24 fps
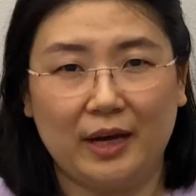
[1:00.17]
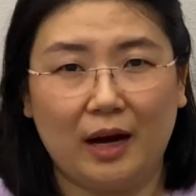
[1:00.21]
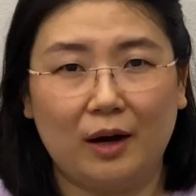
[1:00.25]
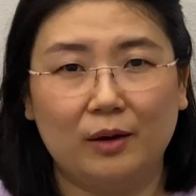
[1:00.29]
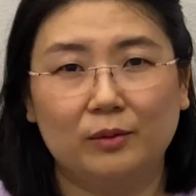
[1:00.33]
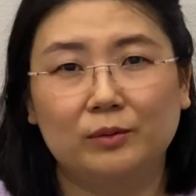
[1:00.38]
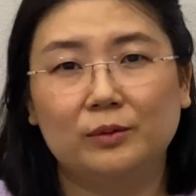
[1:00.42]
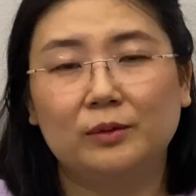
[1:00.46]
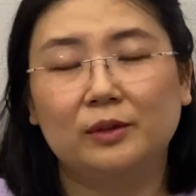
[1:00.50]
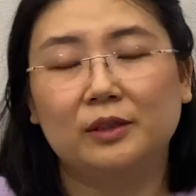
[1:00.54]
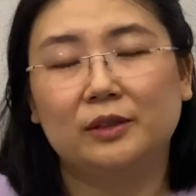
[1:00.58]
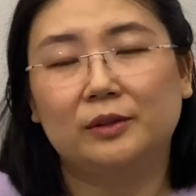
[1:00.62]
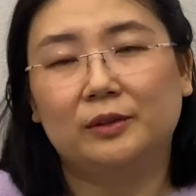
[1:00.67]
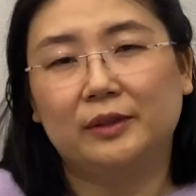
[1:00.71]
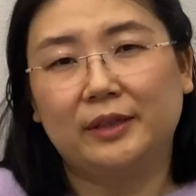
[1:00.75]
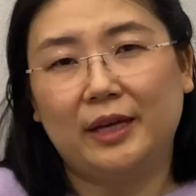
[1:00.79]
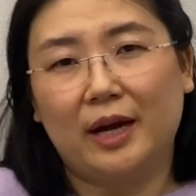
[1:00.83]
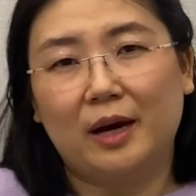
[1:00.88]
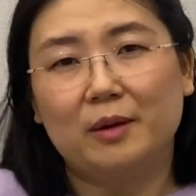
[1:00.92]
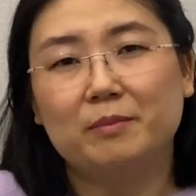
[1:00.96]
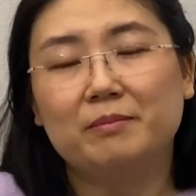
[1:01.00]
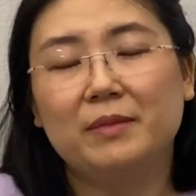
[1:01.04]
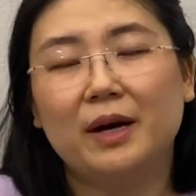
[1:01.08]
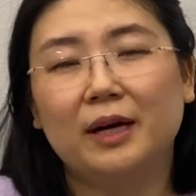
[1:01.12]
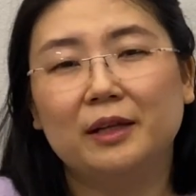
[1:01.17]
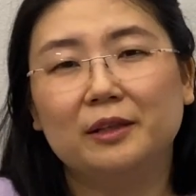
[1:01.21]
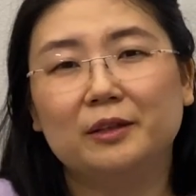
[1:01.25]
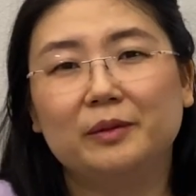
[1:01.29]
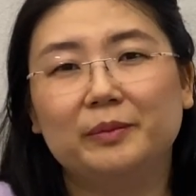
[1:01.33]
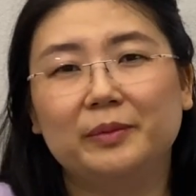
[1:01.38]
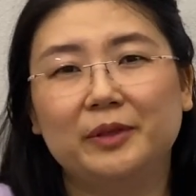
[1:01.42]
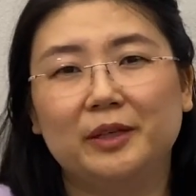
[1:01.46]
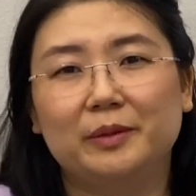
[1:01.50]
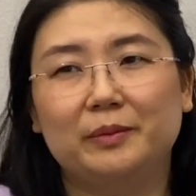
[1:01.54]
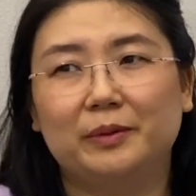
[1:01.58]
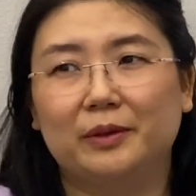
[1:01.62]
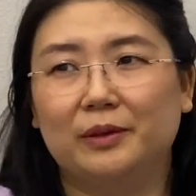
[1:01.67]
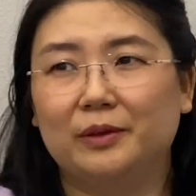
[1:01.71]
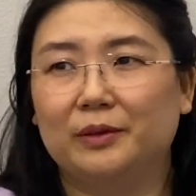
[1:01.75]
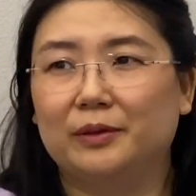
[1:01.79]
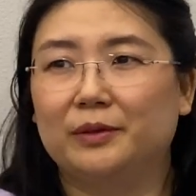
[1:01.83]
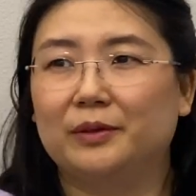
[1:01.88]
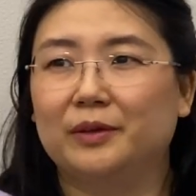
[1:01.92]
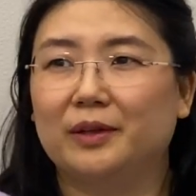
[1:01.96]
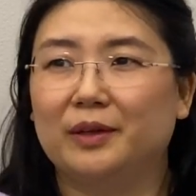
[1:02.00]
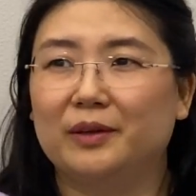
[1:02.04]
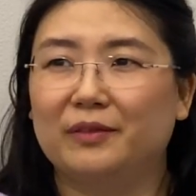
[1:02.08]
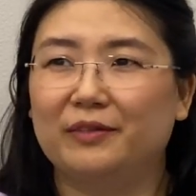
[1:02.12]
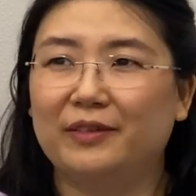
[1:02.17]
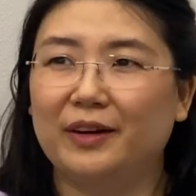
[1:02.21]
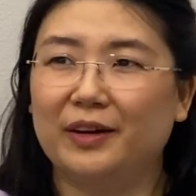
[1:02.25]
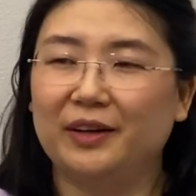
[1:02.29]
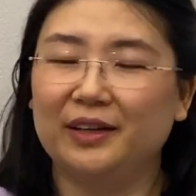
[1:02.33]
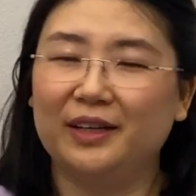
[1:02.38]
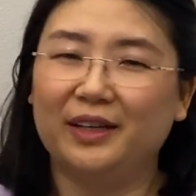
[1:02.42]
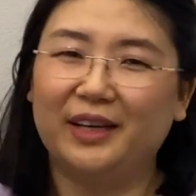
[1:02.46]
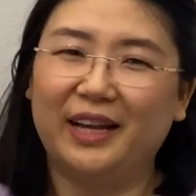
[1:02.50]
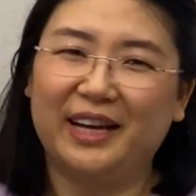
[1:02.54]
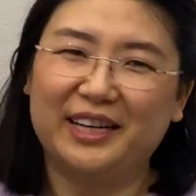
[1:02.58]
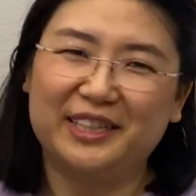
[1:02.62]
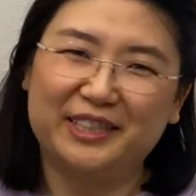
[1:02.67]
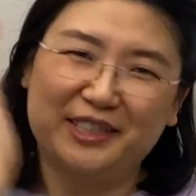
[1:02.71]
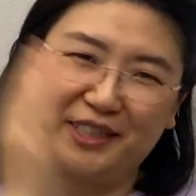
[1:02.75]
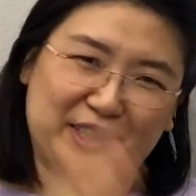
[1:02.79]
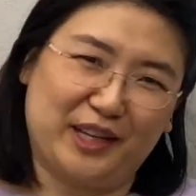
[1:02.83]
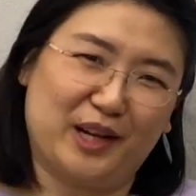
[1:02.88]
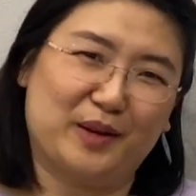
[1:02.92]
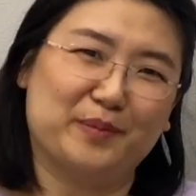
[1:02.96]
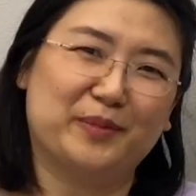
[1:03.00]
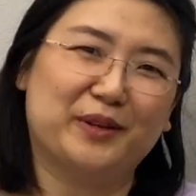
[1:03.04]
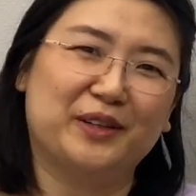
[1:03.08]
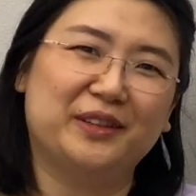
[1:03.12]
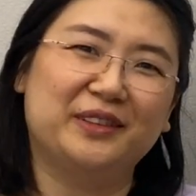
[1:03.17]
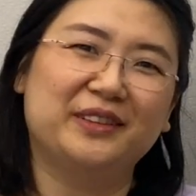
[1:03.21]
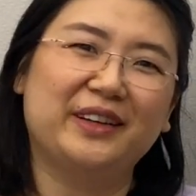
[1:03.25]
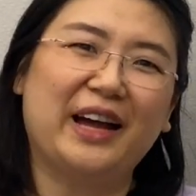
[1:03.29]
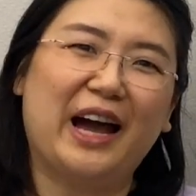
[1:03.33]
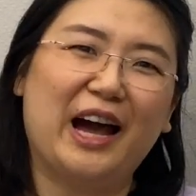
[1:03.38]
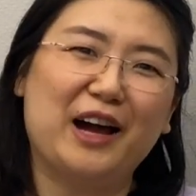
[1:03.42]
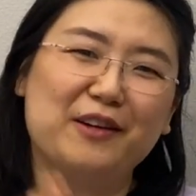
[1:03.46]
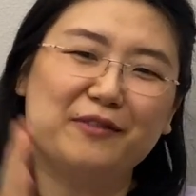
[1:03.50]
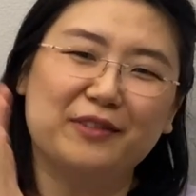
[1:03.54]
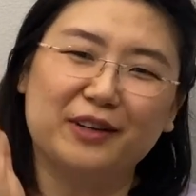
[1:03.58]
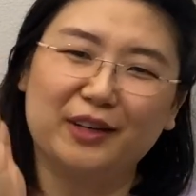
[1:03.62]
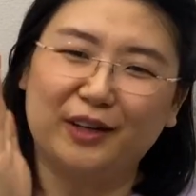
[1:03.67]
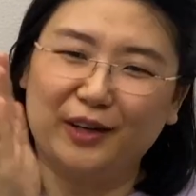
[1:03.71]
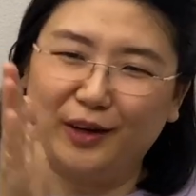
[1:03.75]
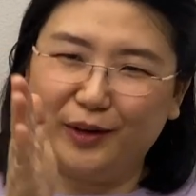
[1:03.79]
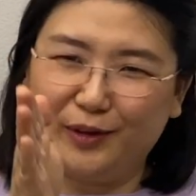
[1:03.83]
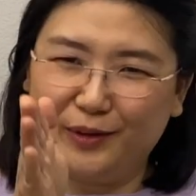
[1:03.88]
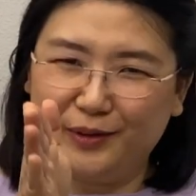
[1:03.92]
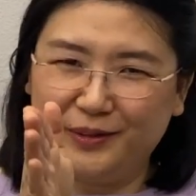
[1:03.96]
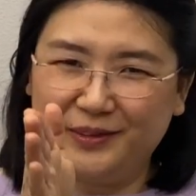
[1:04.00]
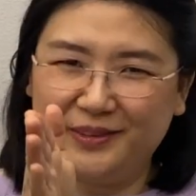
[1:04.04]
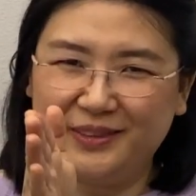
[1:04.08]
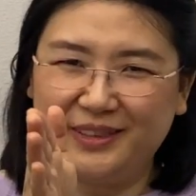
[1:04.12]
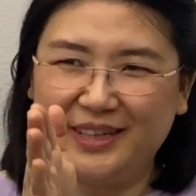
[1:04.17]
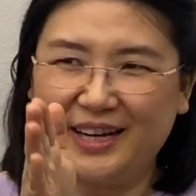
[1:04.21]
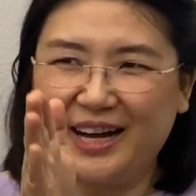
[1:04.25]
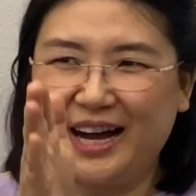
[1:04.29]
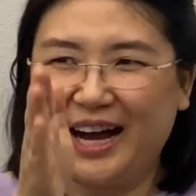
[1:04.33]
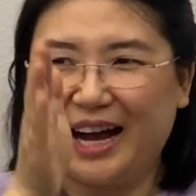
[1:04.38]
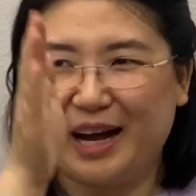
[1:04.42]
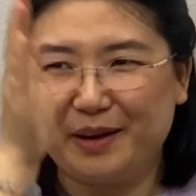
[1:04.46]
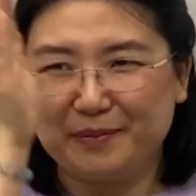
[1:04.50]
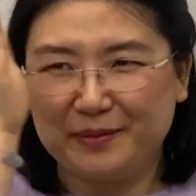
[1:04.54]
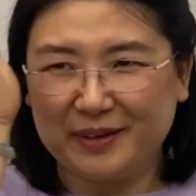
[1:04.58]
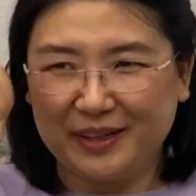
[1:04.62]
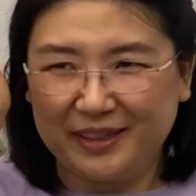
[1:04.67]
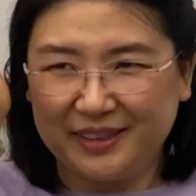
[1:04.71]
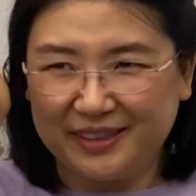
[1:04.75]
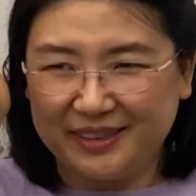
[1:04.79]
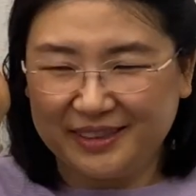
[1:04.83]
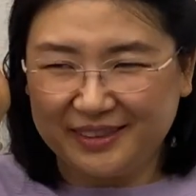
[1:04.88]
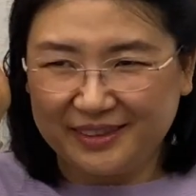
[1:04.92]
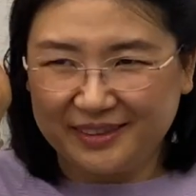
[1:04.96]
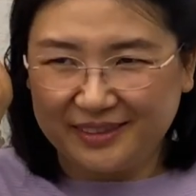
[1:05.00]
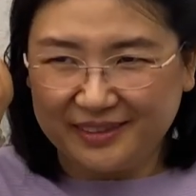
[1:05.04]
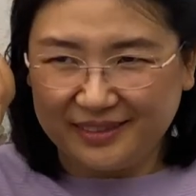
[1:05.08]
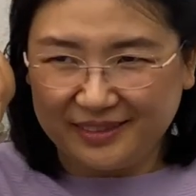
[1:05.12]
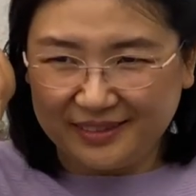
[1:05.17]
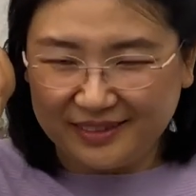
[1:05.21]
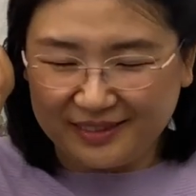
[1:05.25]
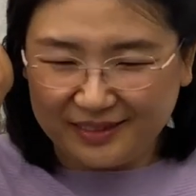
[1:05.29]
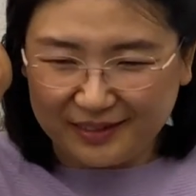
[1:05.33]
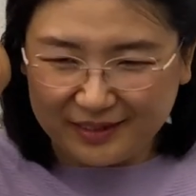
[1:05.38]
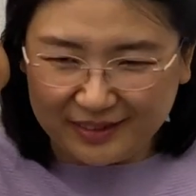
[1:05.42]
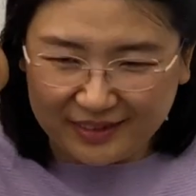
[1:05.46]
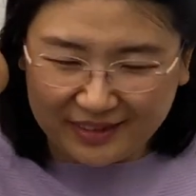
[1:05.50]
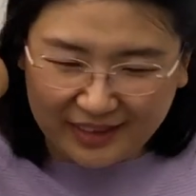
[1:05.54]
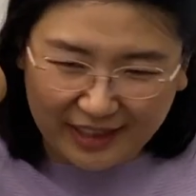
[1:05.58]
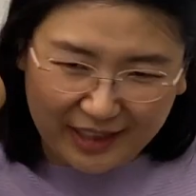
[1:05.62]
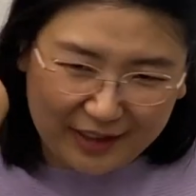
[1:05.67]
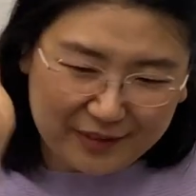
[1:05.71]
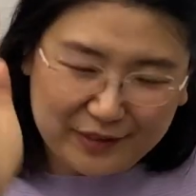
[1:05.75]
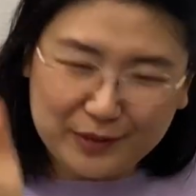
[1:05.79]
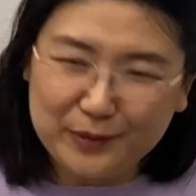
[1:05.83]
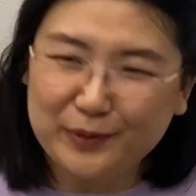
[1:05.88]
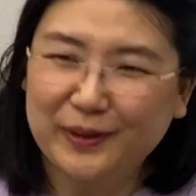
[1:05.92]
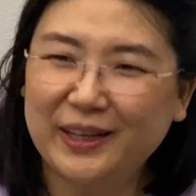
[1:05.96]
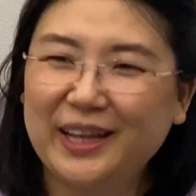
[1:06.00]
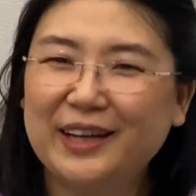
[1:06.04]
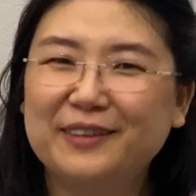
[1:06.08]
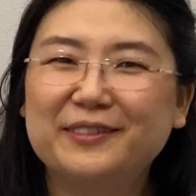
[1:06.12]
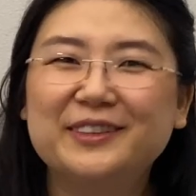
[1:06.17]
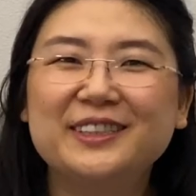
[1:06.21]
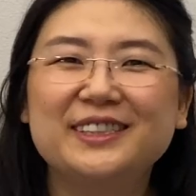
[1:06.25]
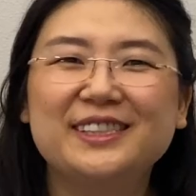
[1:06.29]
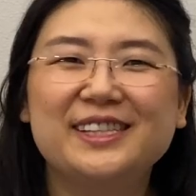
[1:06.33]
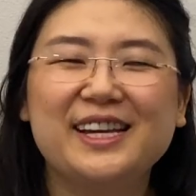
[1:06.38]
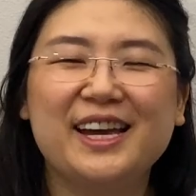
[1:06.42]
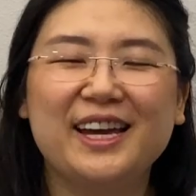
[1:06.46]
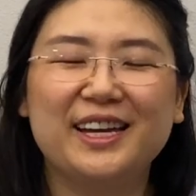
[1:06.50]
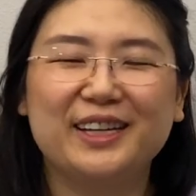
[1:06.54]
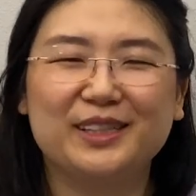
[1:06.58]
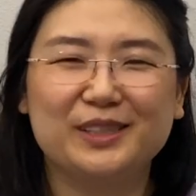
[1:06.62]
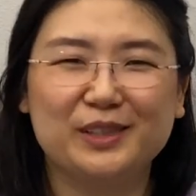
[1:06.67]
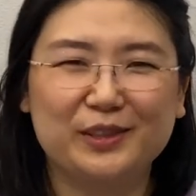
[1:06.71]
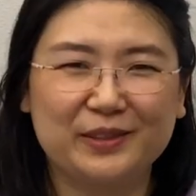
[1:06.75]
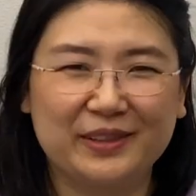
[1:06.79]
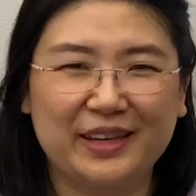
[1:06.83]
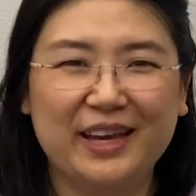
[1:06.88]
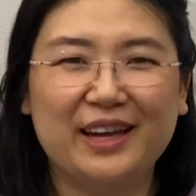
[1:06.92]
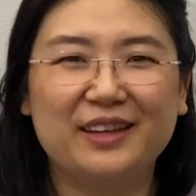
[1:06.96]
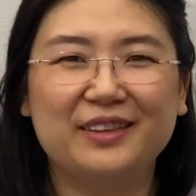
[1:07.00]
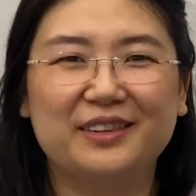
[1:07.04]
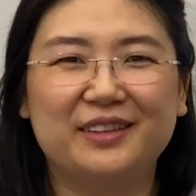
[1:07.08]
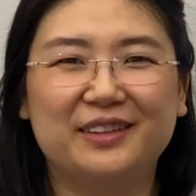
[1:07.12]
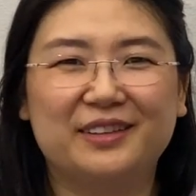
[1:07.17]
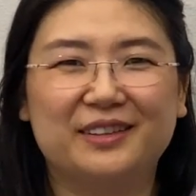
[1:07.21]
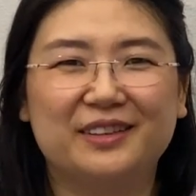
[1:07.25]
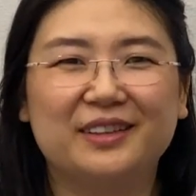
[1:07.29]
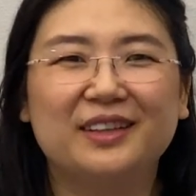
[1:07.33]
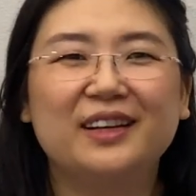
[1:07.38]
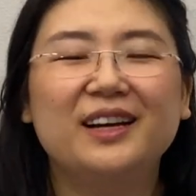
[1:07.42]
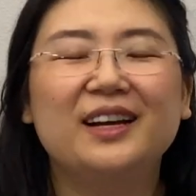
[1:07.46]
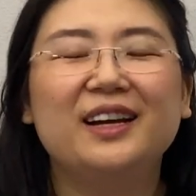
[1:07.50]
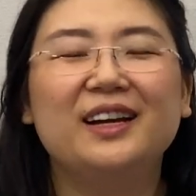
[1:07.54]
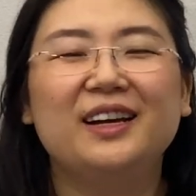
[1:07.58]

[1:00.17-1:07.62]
young wood or young metal people who are very like stubborn. I have a goal. I'm gonna give it whatever it takes to get there.